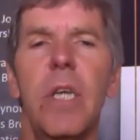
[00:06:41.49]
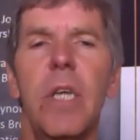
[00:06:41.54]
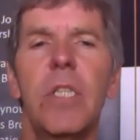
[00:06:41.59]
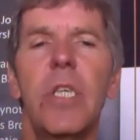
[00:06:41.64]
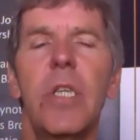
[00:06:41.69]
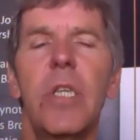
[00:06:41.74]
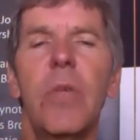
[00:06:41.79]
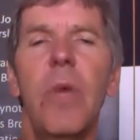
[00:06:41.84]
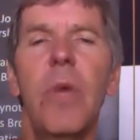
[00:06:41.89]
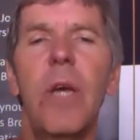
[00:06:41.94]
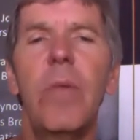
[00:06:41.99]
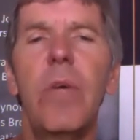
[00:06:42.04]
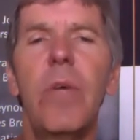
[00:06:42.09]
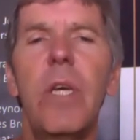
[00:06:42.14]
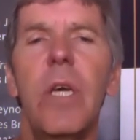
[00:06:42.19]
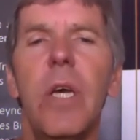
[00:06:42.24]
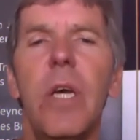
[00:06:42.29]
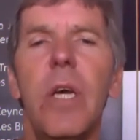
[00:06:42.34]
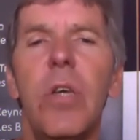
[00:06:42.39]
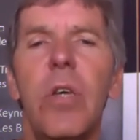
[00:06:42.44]
See, the way
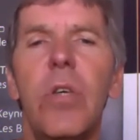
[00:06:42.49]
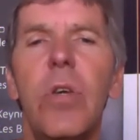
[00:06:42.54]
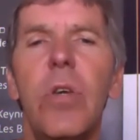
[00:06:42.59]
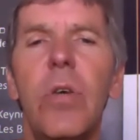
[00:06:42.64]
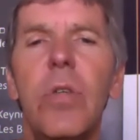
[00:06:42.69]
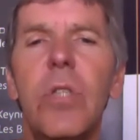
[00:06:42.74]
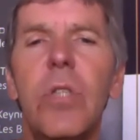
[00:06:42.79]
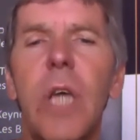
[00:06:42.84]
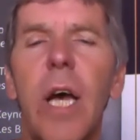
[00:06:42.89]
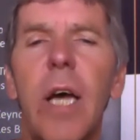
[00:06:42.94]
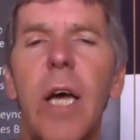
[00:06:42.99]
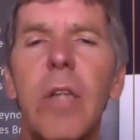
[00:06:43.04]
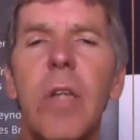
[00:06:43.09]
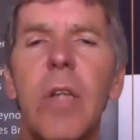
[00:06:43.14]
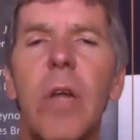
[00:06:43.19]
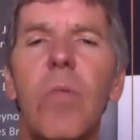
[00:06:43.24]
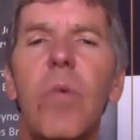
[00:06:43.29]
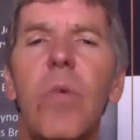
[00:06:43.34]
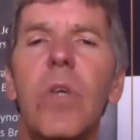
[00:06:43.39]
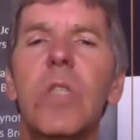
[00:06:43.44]
we use to
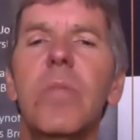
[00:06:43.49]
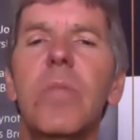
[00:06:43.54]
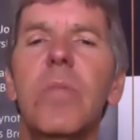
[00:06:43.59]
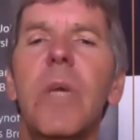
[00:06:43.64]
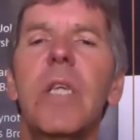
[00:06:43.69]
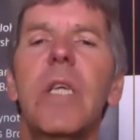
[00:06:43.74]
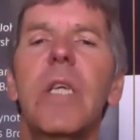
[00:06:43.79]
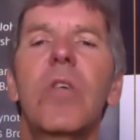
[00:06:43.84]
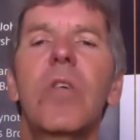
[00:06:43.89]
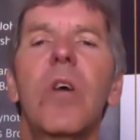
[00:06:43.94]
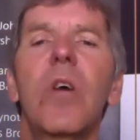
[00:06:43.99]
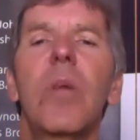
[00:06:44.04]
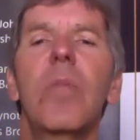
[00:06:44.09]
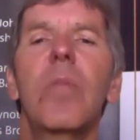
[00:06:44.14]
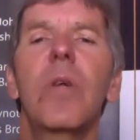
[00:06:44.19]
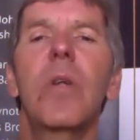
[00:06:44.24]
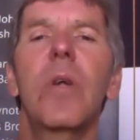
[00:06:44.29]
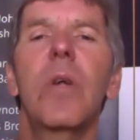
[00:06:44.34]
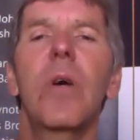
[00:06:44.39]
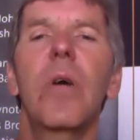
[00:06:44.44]
handle our words may
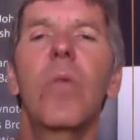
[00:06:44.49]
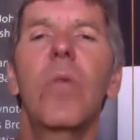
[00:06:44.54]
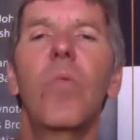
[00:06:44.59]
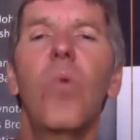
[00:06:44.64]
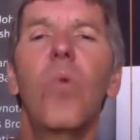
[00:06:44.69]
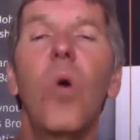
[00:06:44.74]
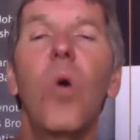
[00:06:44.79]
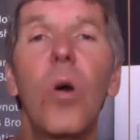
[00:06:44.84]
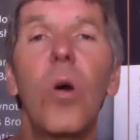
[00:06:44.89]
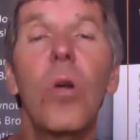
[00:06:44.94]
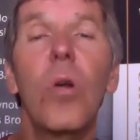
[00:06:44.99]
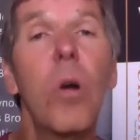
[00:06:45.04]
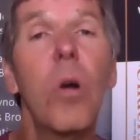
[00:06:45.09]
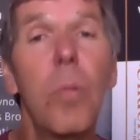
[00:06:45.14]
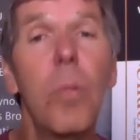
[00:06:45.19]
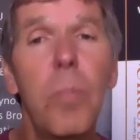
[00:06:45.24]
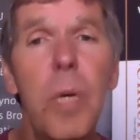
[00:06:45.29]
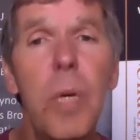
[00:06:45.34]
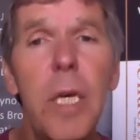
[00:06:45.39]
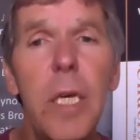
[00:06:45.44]
determine war
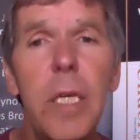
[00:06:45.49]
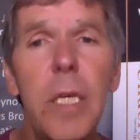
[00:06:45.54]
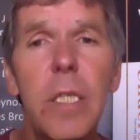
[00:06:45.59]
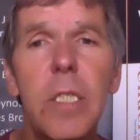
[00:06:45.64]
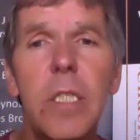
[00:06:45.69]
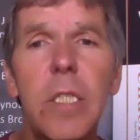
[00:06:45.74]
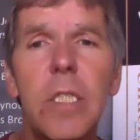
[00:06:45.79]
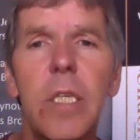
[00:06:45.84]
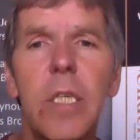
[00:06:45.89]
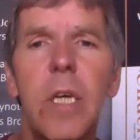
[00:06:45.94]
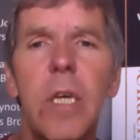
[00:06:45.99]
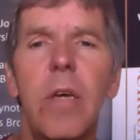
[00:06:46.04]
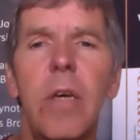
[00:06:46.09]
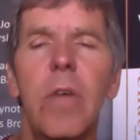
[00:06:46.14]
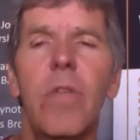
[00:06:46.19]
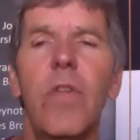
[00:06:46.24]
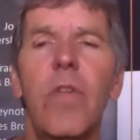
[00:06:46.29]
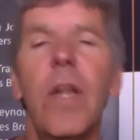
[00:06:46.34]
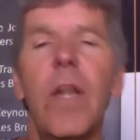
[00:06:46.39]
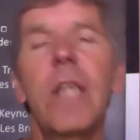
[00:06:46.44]
or peace,
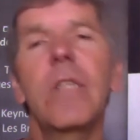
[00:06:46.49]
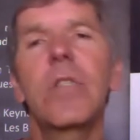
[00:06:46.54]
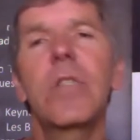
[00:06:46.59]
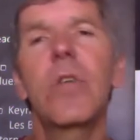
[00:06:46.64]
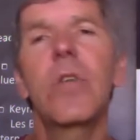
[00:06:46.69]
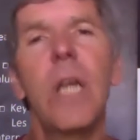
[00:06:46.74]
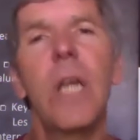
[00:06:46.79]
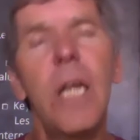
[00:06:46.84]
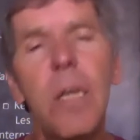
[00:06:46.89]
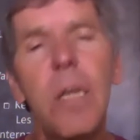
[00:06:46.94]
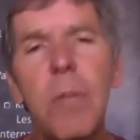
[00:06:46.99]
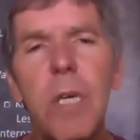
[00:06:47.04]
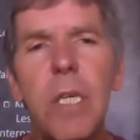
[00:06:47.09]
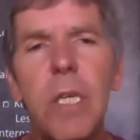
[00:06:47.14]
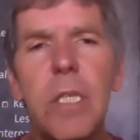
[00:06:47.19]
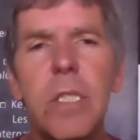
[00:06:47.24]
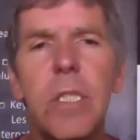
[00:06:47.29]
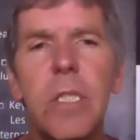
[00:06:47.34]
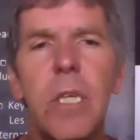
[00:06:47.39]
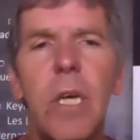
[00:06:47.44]
friends or
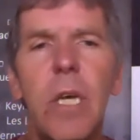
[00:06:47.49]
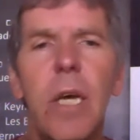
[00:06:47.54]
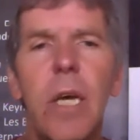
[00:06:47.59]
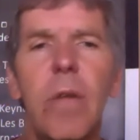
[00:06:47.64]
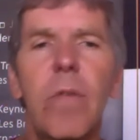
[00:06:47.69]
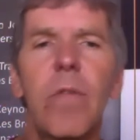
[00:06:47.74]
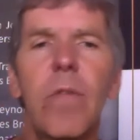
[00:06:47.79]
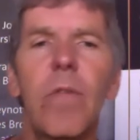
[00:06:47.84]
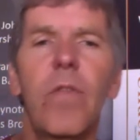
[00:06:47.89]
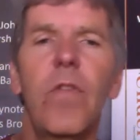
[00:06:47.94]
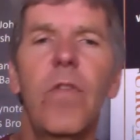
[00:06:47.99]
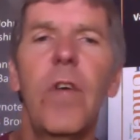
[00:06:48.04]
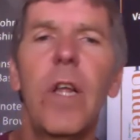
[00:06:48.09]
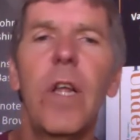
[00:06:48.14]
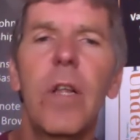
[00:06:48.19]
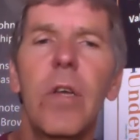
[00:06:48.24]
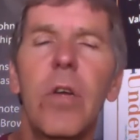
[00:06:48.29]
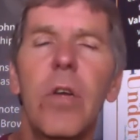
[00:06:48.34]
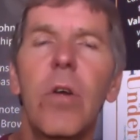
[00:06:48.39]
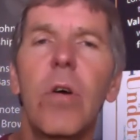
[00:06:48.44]
enemies, and
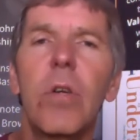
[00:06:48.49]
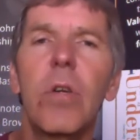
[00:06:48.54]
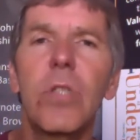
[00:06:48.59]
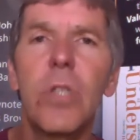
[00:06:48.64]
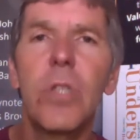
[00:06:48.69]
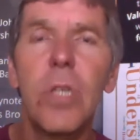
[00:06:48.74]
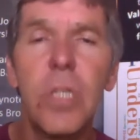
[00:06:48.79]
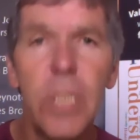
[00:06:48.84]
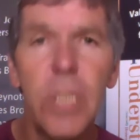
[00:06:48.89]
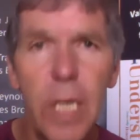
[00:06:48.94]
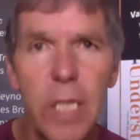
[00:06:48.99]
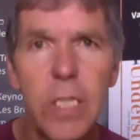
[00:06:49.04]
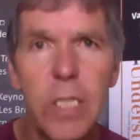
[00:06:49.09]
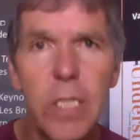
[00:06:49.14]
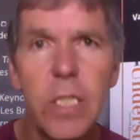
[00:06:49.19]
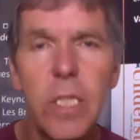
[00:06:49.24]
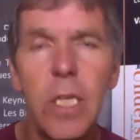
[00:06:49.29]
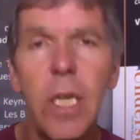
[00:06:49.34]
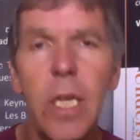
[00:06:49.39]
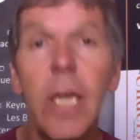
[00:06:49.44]
failure or
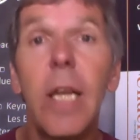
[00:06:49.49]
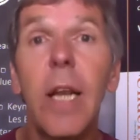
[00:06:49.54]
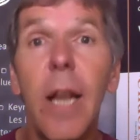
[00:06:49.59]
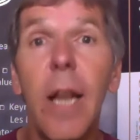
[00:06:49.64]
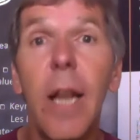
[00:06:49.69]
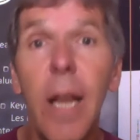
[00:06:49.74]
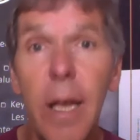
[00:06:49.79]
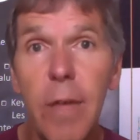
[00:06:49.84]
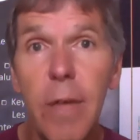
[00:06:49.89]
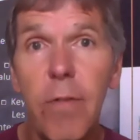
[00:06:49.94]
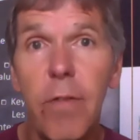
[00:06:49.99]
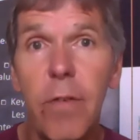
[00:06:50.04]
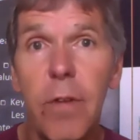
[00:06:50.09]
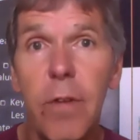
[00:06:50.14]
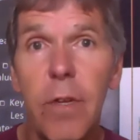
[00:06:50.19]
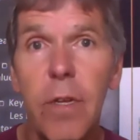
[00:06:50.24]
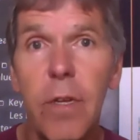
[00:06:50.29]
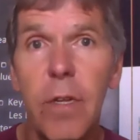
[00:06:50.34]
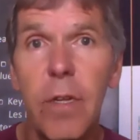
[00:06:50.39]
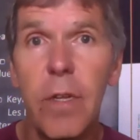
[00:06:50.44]
success in life.
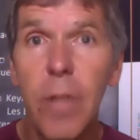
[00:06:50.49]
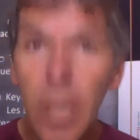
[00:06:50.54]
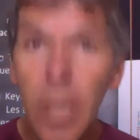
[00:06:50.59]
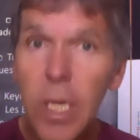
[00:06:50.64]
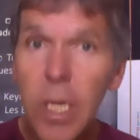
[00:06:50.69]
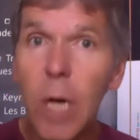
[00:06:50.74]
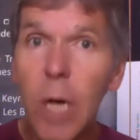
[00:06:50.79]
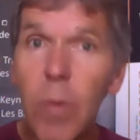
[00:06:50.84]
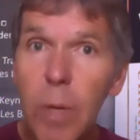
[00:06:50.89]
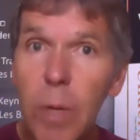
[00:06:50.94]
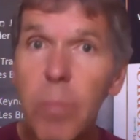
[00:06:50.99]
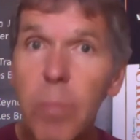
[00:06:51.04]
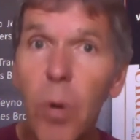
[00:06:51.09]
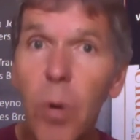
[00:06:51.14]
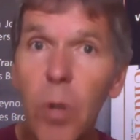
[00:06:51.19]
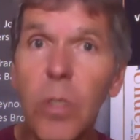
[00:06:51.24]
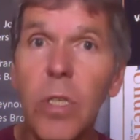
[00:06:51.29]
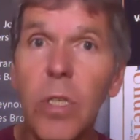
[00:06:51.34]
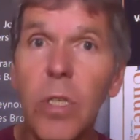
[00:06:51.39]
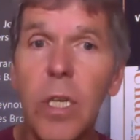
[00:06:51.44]
That's how
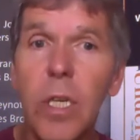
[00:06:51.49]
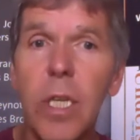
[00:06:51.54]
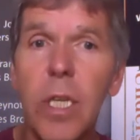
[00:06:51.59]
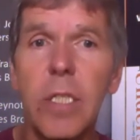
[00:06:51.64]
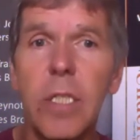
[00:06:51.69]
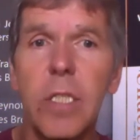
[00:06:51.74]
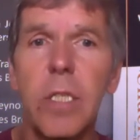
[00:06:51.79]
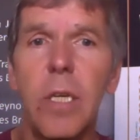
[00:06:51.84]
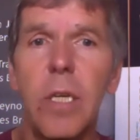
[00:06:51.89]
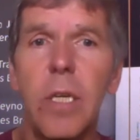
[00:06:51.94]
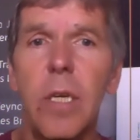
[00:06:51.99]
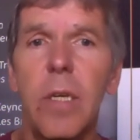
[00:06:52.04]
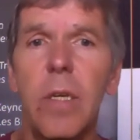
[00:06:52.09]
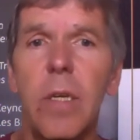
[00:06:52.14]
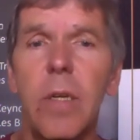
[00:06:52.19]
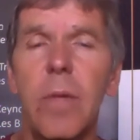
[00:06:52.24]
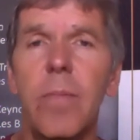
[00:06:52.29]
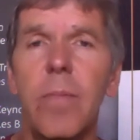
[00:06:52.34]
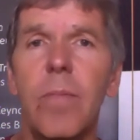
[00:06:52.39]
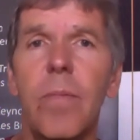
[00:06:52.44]
important it is,
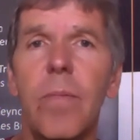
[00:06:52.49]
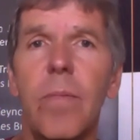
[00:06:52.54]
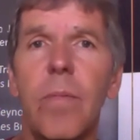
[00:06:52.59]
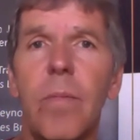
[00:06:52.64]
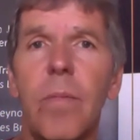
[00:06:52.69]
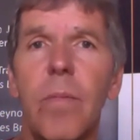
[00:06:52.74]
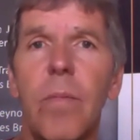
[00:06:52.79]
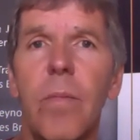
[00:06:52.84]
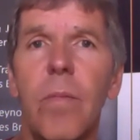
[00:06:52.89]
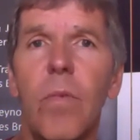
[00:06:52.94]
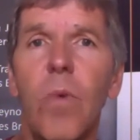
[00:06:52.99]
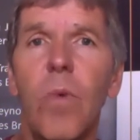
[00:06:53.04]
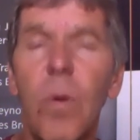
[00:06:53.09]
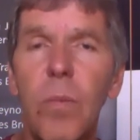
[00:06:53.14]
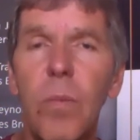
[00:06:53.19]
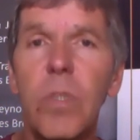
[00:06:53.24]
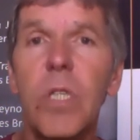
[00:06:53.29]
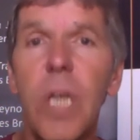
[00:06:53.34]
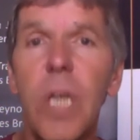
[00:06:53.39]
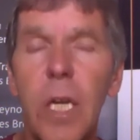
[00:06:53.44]

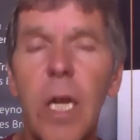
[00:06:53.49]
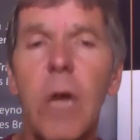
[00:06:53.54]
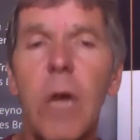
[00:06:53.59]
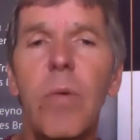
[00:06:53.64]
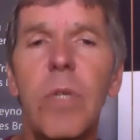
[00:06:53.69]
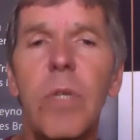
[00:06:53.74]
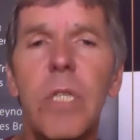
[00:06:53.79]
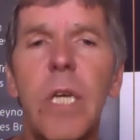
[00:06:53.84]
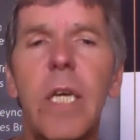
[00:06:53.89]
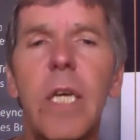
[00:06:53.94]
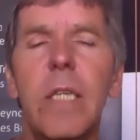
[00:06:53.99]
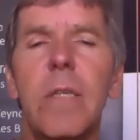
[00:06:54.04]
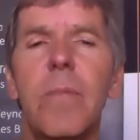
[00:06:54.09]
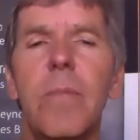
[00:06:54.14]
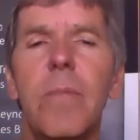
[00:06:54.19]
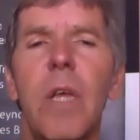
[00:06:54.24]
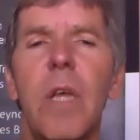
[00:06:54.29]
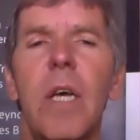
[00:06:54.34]
what we say and how we say it.